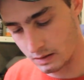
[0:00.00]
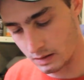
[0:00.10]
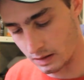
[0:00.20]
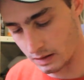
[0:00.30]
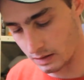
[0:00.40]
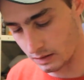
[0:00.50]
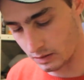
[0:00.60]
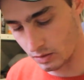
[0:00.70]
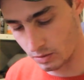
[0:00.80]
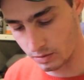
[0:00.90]

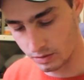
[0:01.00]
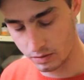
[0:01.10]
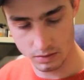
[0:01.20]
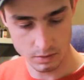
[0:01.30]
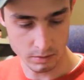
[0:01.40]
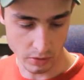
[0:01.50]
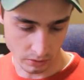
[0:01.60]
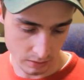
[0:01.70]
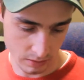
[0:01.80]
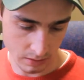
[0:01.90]
Torx
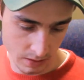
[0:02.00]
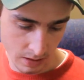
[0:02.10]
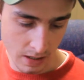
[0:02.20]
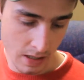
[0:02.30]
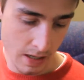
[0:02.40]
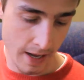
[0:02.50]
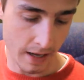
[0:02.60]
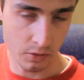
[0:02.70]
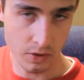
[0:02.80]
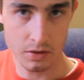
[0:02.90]
bolts.
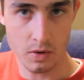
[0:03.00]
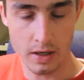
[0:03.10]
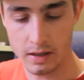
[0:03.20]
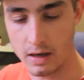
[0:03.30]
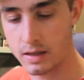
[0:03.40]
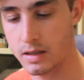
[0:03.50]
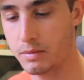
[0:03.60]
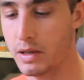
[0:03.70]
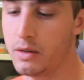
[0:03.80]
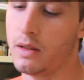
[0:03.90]
And what's quite nice
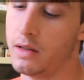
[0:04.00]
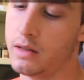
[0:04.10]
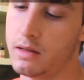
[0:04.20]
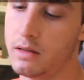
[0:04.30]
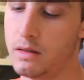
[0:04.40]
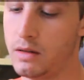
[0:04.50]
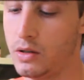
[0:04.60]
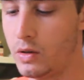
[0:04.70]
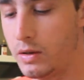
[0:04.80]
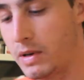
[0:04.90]
about this
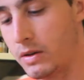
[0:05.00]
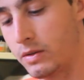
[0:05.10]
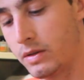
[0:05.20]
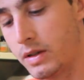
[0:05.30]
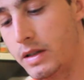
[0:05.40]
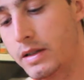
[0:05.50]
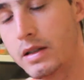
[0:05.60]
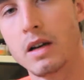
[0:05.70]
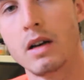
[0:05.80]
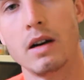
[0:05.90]
Unimount
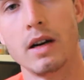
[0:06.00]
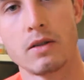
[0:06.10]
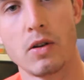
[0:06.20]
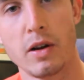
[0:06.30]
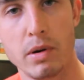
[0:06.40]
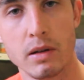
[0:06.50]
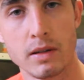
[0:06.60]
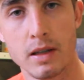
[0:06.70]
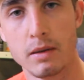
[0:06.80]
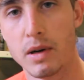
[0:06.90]
is it's got a
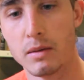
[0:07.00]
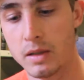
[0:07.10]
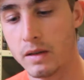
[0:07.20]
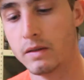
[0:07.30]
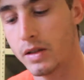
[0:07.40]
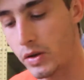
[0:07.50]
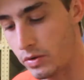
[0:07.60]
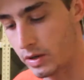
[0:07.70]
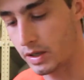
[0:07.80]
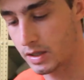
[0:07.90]
built-in bubble level, so
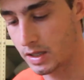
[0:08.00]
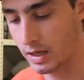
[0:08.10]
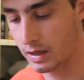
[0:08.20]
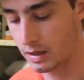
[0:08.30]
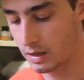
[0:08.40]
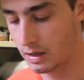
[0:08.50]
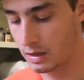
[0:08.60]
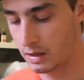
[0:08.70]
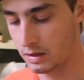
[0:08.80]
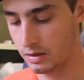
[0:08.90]
you can check
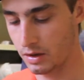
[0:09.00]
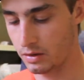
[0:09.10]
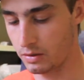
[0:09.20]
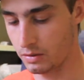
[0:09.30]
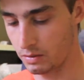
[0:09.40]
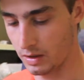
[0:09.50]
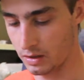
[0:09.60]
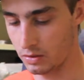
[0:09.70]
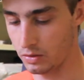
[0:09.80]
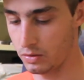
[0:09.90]
so
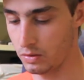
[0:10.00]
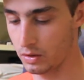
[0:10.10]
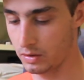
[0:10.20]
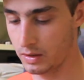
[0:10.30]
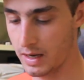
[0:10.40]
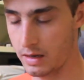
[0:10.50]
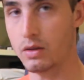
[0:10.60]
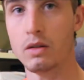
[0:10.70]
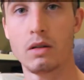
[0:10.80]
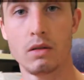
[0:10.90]
that you do not
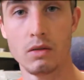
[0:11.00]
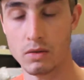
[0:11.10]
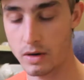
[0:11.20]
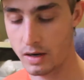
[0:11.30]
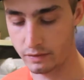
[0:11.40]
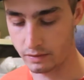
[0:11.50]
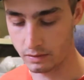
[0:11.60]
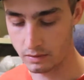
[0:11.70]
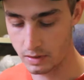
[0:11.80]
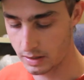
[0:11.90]
cant your
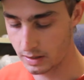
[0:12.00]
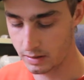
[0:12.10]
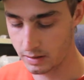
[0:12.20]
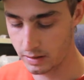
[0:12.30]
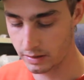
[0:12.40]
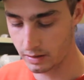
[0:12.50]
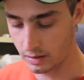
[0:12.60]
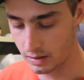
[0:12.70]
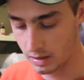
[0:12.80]
rifle unnecessarily.